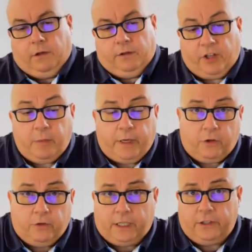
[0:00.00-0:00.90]
Thermally
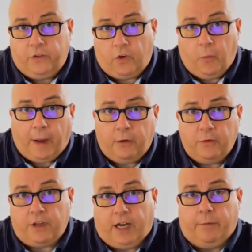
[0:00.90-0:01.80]
conductive
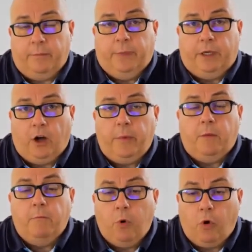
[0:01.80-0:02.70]
compounds are becoming
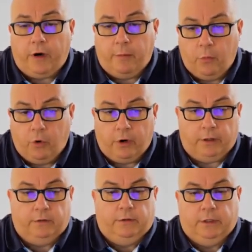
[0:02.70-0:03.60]
more and
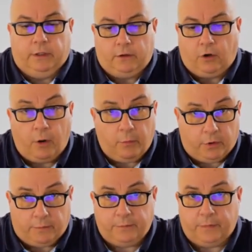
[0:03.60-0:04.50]
more
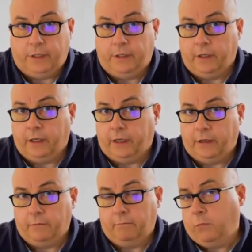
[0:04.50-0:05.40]
common in
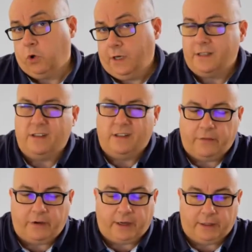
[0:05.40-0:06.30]
more or less in
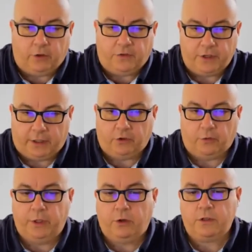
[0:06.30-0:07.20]
every kind of sector,
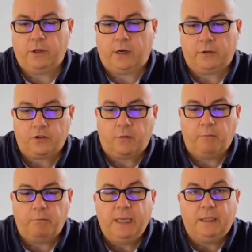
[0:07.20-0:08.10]
because there are
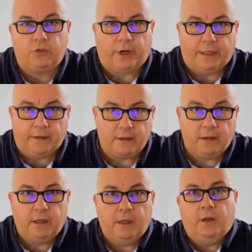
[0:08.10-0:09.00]
some big trends
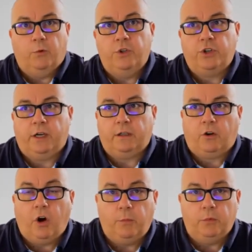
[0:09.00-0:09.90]
which are
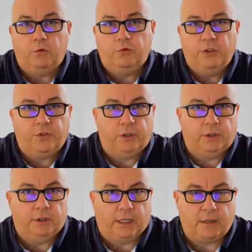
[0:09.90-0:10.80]
common to different
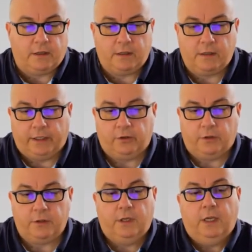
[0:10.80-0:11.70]
industrial
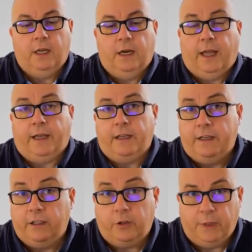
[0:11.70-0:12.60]
sectors, like
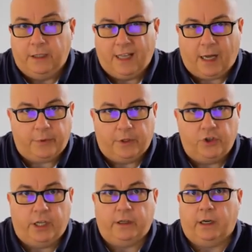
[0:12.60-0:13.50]
heat buildup in
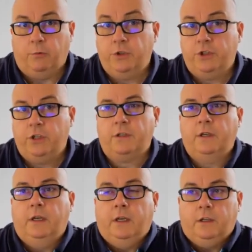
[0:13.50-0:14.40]
general, which is
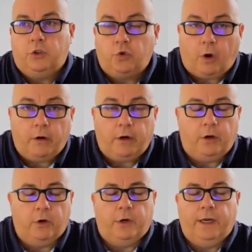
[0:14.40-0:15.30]
strongly
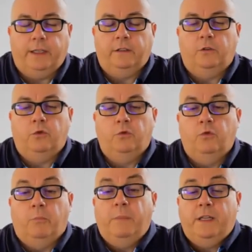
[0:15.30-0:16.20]
correlated to
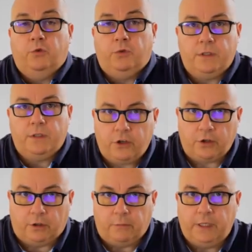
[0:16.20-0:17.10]

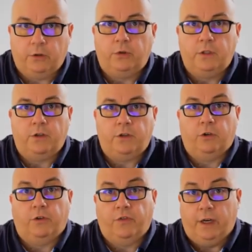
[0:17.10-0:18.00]
miniaturization
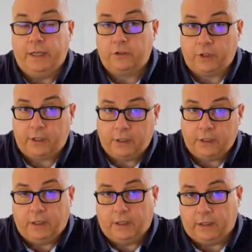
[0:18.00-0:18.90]
of electric
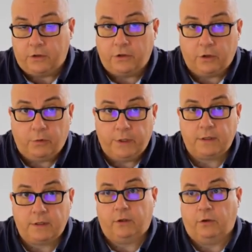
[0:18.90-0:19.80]

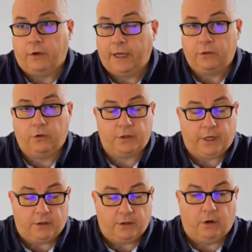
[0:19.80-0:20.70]
circuits, connectors,
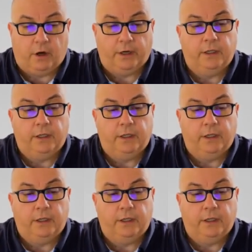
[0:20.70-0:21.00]
and so on.